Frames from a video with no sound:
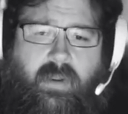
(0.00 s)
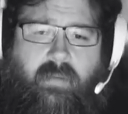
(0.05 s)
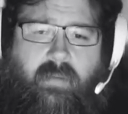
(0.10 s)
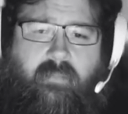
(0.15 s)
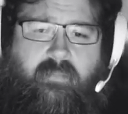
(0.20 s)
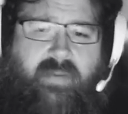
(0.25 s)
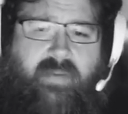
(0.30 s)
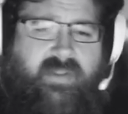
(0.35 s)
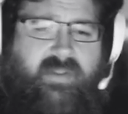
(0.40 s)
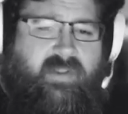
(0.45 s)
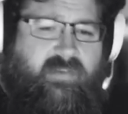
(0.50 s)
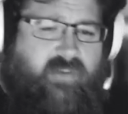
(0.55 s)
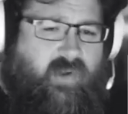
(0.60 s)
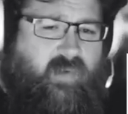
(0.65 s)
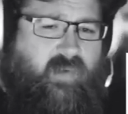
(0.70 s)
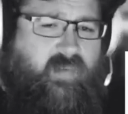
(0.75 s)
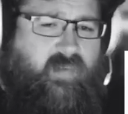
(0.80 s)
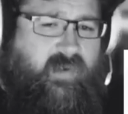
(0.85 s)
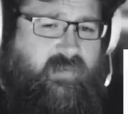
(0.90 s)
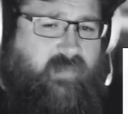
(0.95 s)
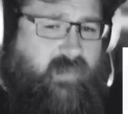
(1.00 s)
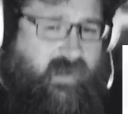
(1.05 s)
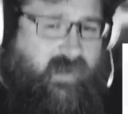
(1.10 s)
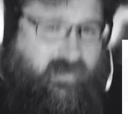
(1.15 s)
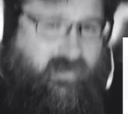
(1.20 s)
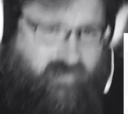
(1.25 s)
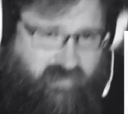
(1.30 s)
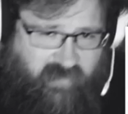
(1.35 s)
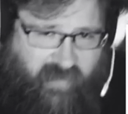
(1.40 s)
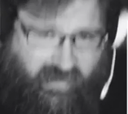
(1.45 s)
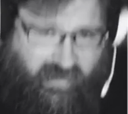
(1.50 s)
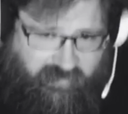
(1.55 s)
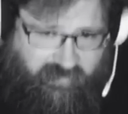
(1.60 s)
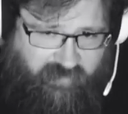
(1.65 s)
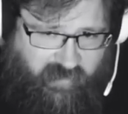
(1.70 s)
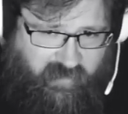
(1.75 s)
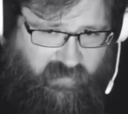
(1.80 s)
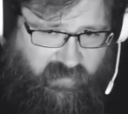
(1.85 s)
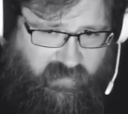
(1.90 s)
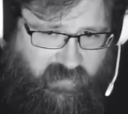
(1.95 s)
But this whole resurrection
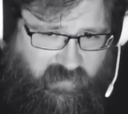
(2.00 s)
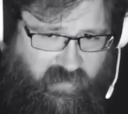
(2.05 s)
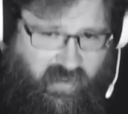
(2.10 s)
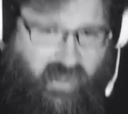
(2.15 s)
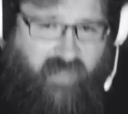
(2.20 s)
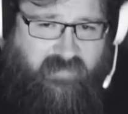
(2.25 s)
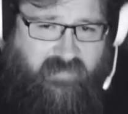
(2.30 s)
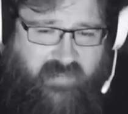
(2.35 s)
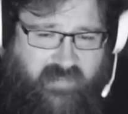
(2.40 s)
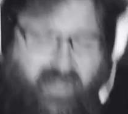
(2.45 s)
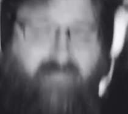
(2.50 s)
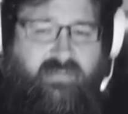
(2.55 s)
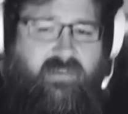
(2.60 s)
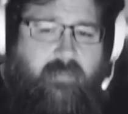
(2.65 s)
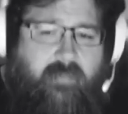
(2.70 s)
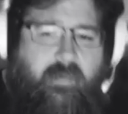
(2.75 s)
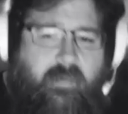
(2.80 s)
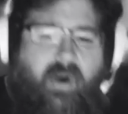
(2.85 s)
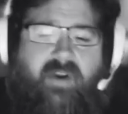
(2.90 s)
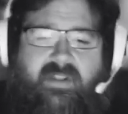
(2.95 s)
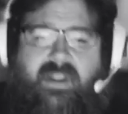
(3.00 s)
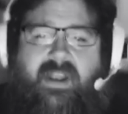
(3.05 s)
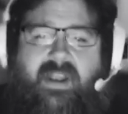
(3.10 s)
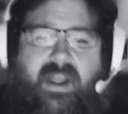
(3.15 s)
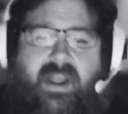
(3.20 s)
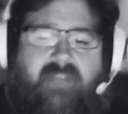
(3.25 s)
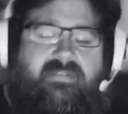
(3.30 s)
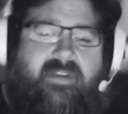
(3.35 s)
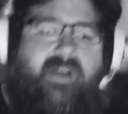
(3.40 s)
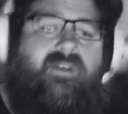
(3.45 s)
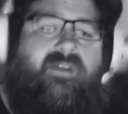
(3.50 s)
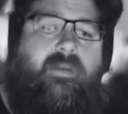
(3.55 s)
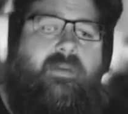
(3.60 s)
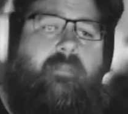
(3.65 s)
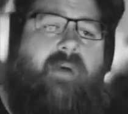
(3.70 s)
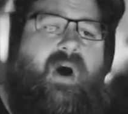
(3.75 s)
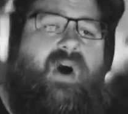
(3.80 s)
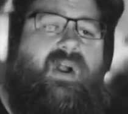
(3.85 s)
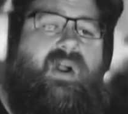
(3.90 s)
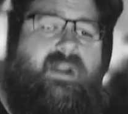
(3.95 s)
effort, that's the part that I found
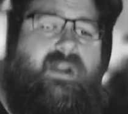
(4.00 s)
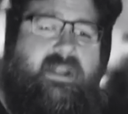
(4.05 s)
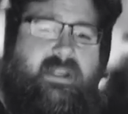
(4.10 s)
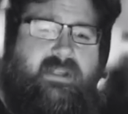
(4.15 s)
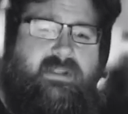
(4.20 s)
appalling.